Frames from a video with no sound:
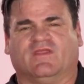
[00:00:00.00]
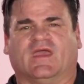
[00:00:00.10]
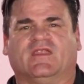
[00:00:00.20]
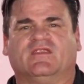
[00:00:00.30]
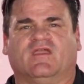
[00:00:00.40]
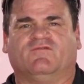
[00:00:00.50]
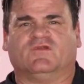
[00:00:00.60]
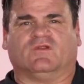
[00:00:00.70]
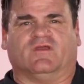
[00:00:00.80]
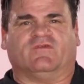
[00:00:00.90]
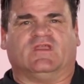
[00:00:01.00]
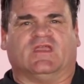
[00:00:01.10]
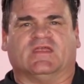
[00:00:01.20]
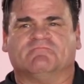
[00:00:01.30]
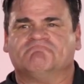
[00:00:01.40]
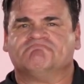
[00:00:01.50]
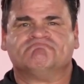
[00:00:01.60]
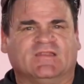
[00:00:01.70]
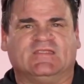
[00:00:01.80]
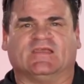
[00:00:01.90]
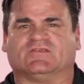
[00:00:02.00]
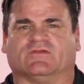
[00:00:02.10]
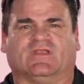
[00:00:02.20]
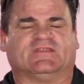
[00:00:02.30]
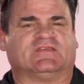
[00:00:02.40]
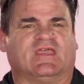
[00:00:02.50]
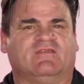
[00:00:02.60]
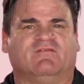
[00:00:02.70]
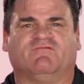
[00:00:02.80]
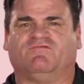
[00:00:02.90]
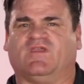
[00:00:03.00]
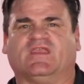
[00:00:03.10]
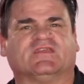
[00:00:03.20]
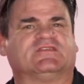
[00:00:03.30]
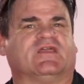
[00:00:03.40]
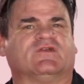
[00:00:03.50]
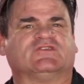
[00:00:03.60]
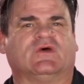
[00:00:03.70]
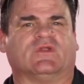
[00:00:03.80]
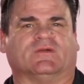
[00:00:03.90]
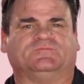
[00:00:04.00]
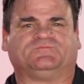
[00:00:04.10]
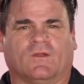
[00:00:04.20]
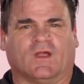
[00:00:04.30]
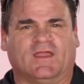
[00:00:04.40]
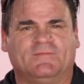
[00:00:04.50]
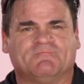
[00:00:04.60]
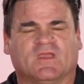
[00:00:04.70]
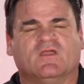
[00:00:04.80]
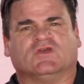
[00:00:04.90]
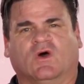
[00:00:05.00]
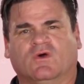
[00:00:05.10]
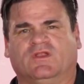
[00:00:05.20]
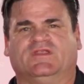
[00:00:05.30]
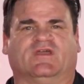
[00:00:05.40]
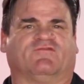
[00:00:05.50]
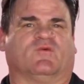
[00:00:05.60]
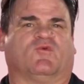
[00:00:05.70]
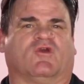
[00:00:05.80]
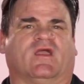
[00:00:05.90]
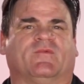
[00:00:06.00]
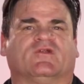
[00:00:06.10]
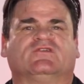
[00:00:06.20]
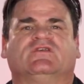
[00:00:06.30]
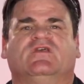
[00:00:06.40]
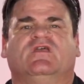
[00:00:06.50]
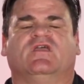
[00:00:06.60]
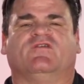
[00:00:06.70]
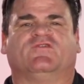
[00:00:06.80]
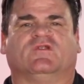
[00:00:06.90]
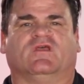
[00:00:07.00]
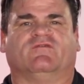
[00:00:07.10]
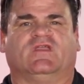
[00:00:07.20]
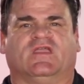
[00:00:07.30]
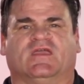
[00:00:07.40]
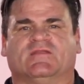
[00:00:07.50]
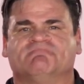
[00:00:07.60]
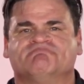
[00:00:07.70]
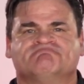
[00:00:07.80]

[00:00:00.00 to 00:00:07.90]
than if you're living in a desert, let's say Phoenix, Arizona, right? Totally different parameters if you're living in